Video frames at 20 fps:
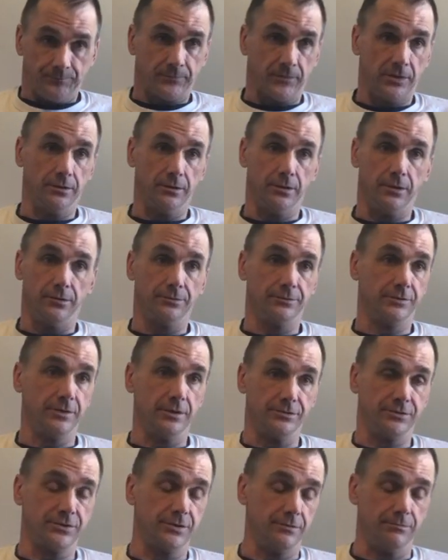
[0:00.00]
you know,
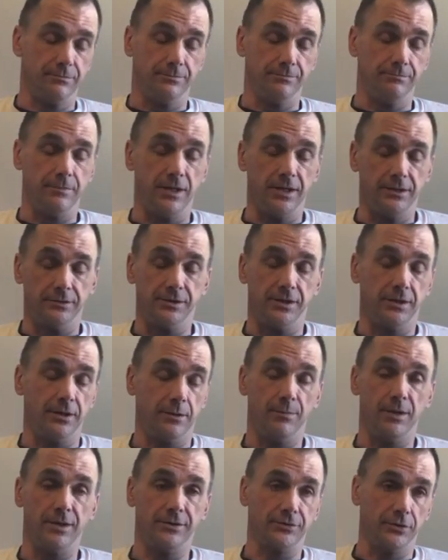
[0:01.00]
mainly their
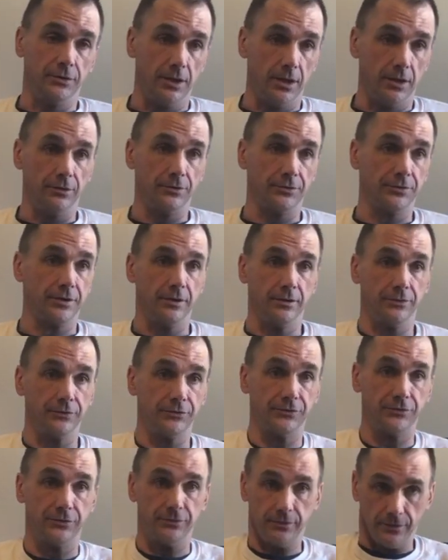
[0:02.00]
mental health, because,